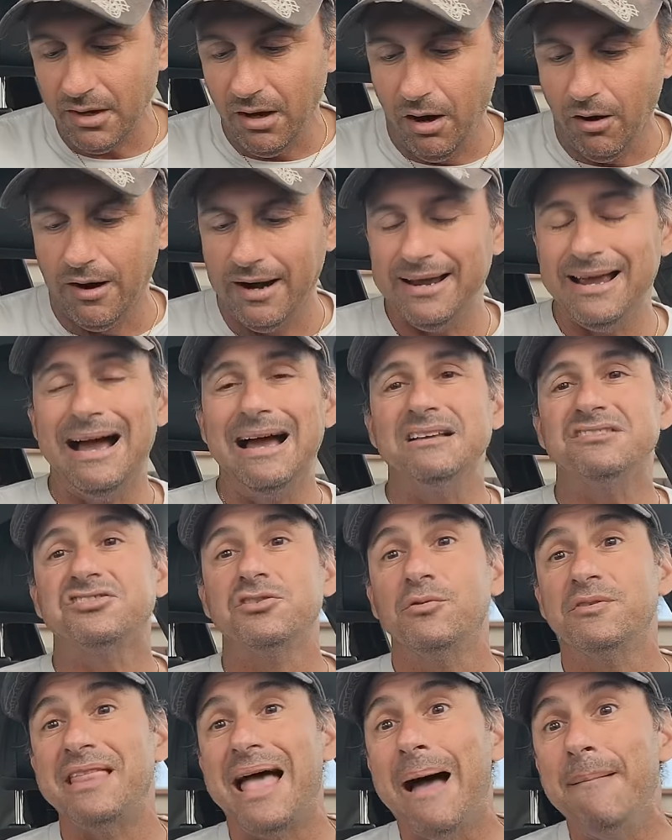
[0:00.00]
All right, guys.
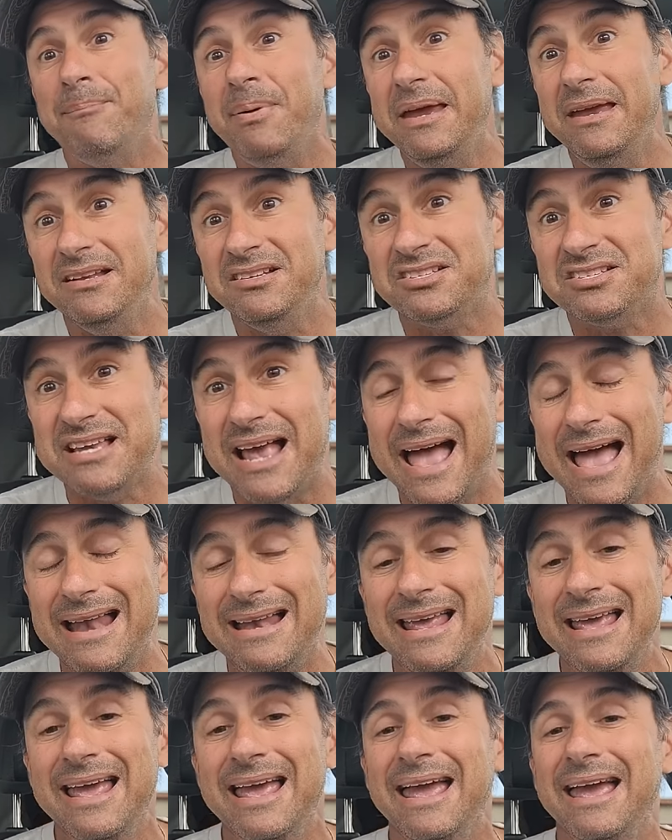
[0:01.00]
So with that being
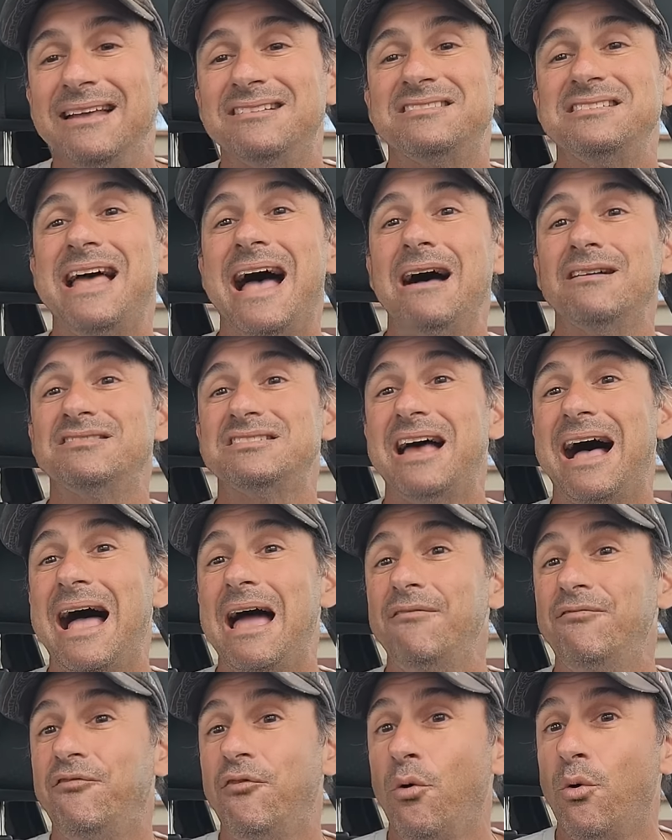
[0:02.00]
said, it's now
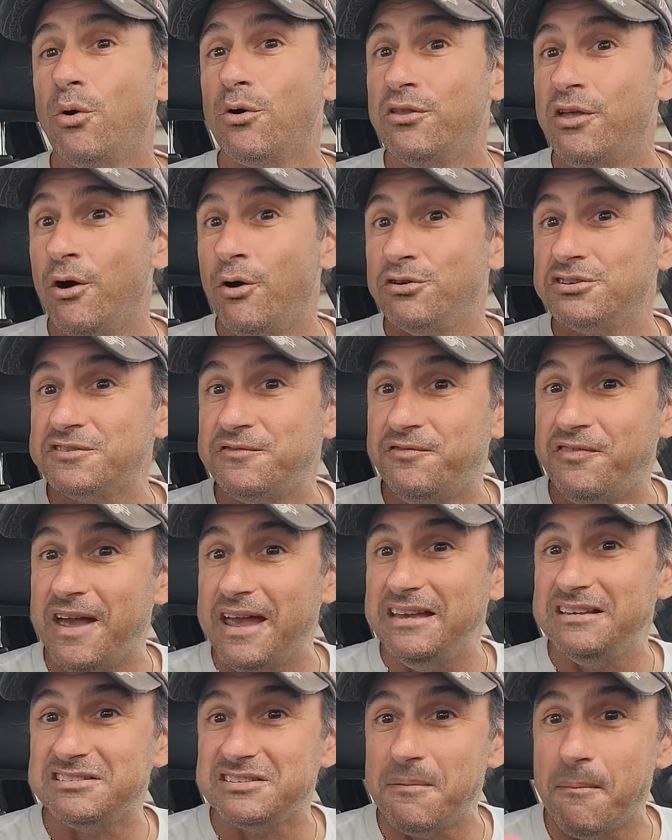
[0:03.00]
time for those
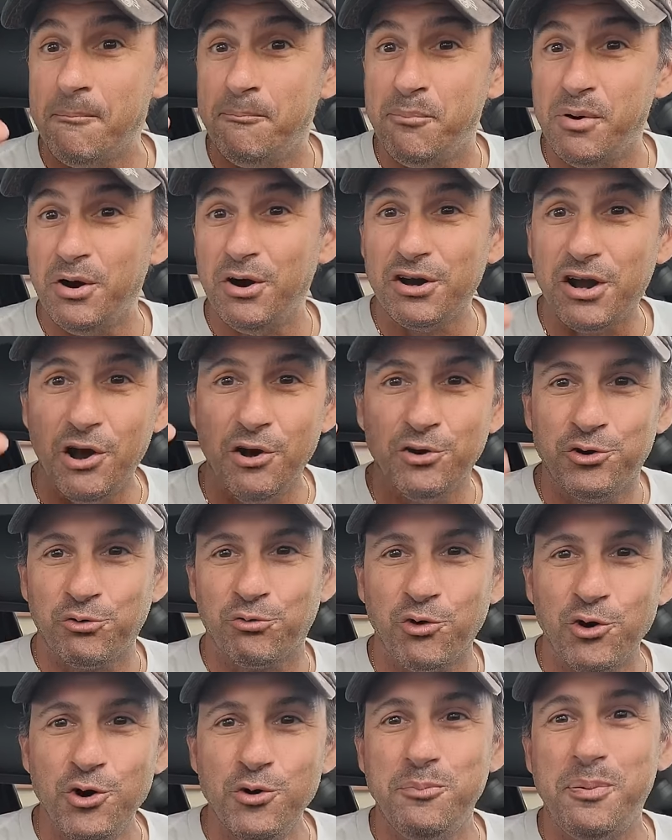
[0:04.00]
Facebook
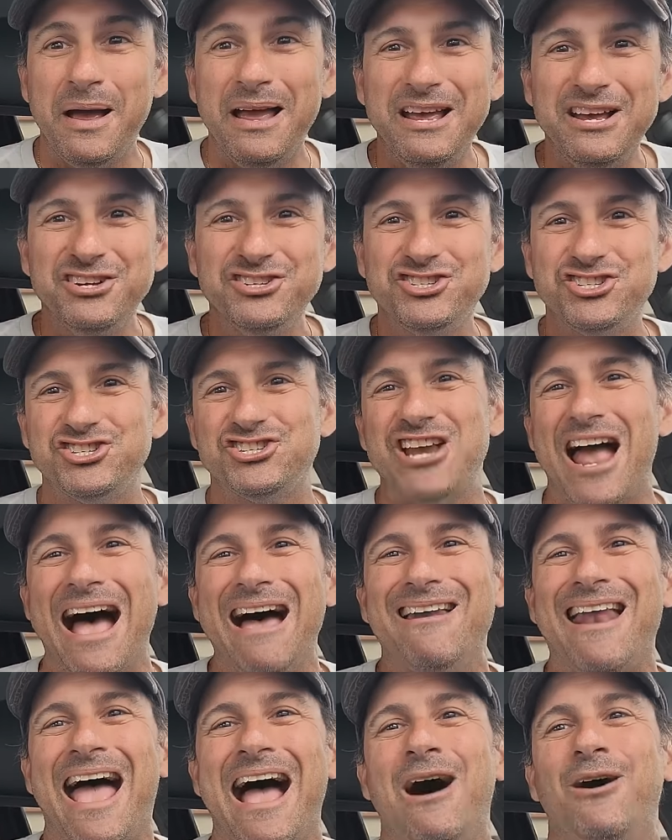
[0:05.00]
group
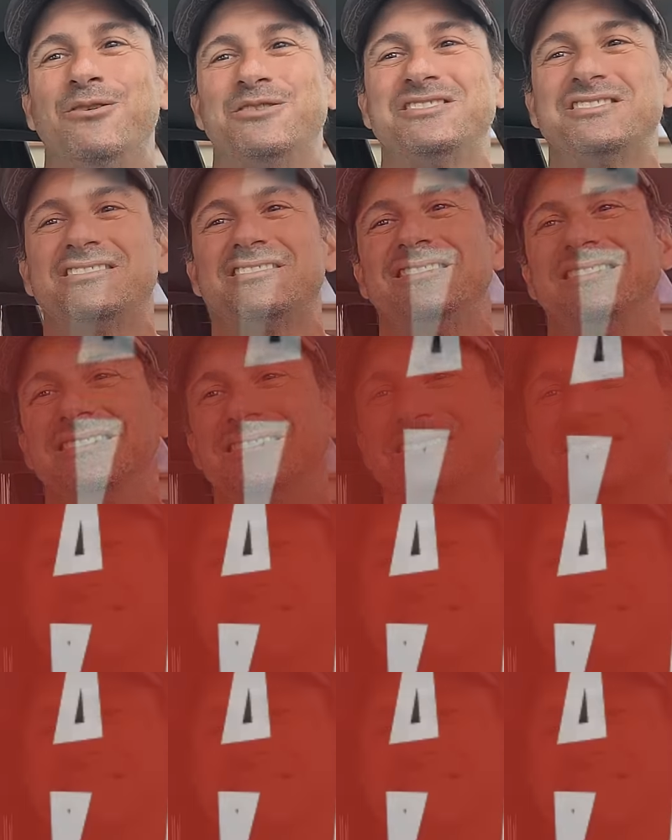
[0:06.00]
shoutouts.